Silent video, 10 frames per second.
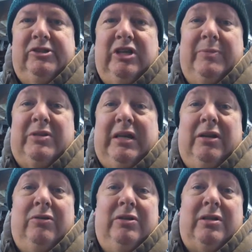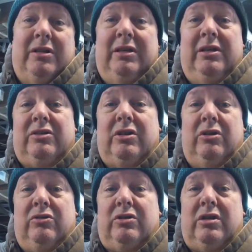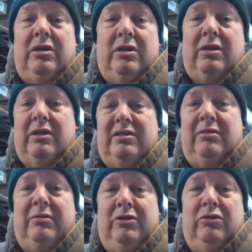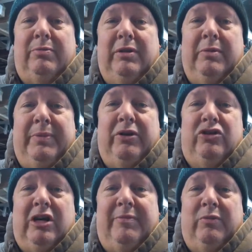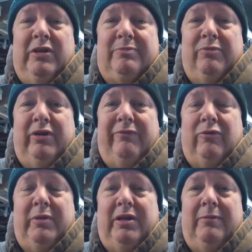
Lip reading: Jamestown is on the East Coast. They seem to be doing a little bit better job than West Marine for me.